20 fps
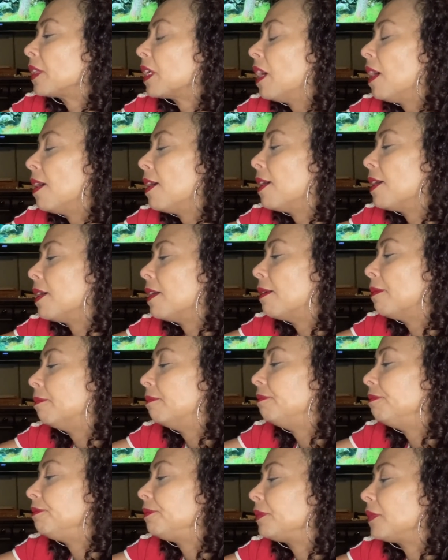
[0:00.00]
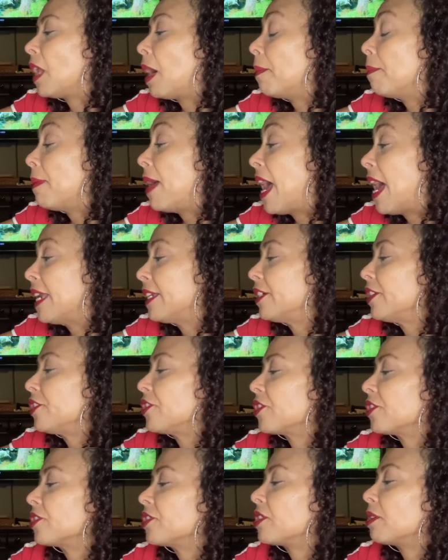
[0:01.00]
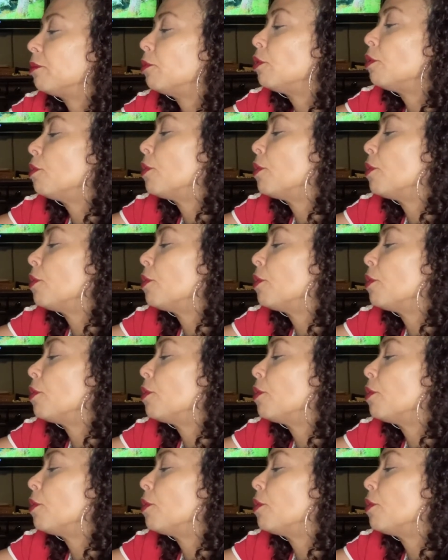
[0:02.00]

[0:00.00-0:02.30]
um, a manager, someone